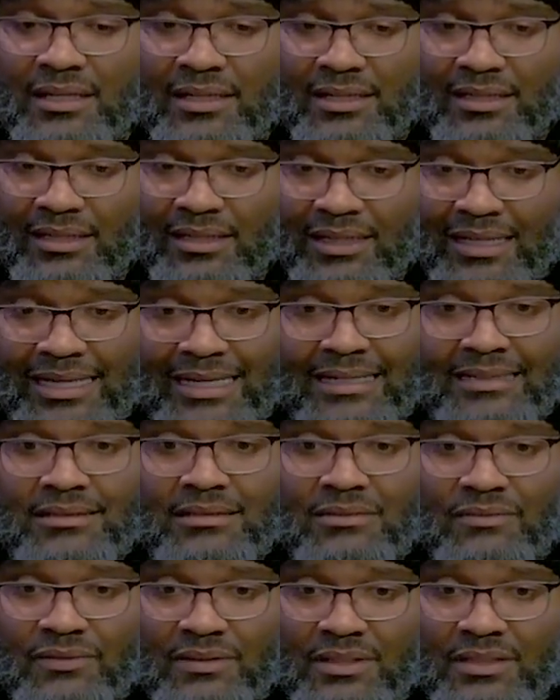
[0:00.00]
a lot
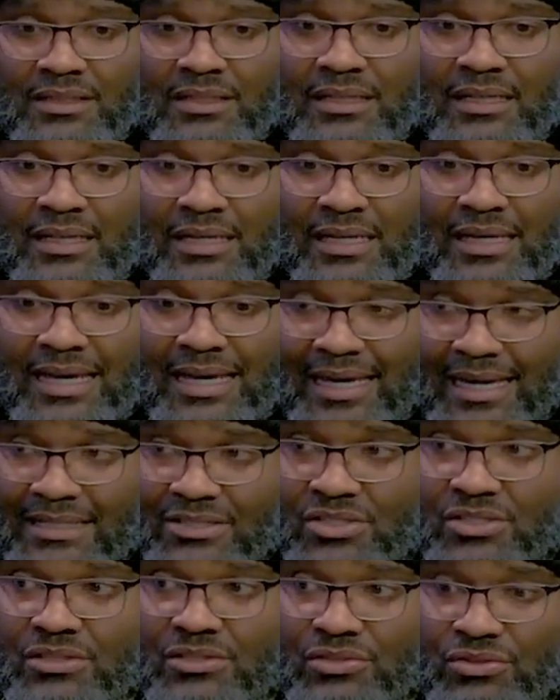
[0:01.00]
of it
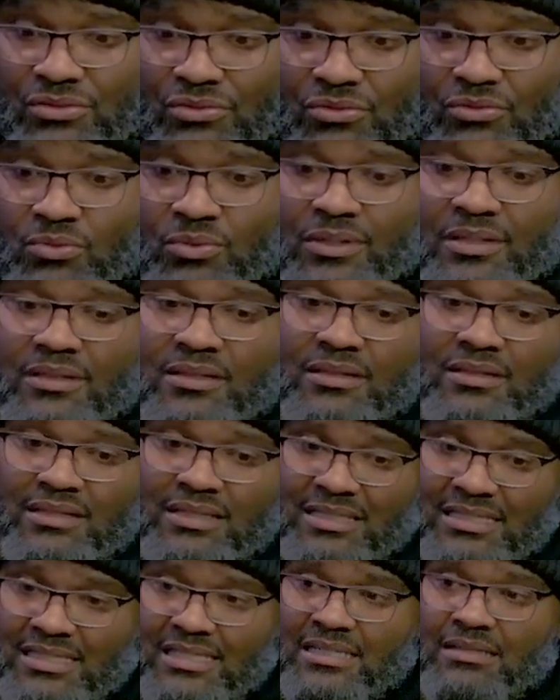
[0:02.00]
has to do with
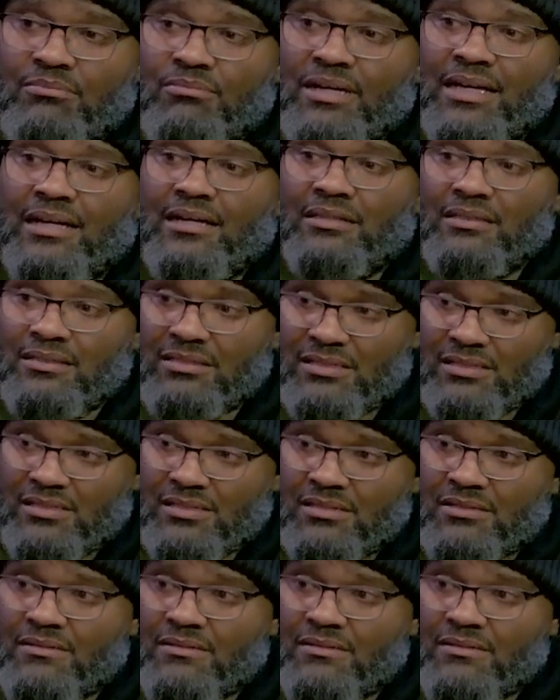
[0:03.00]
this imbalance.